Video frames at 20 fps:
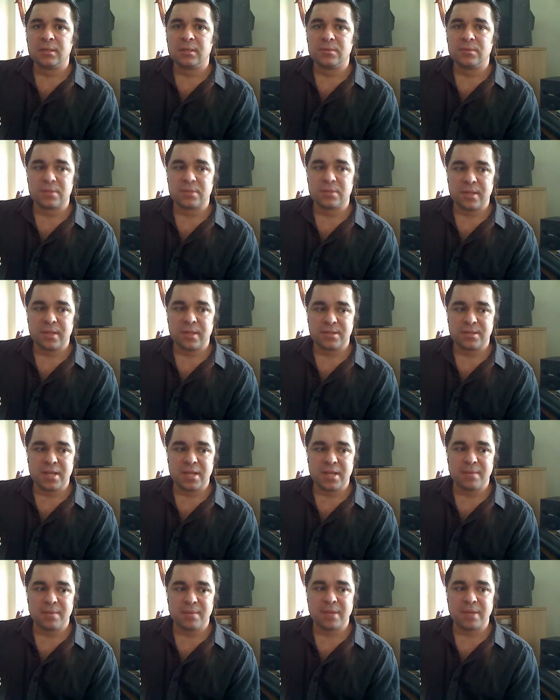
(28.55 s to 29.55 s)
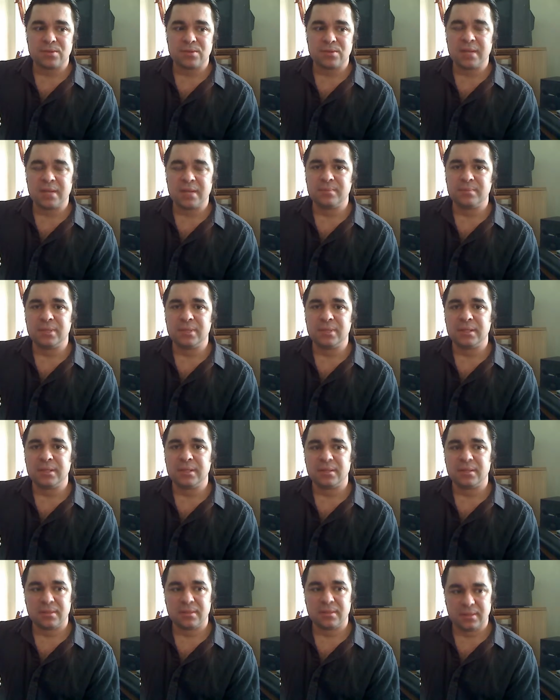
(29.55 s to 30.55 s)
was the last time I tried to
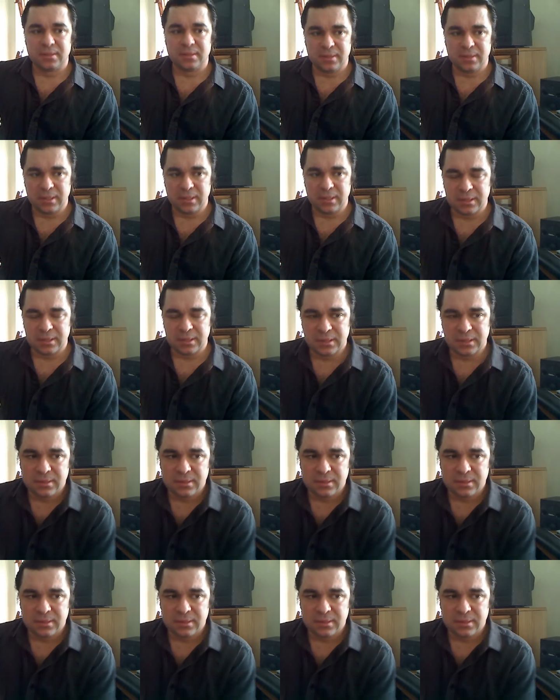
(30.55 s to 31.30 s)
be, like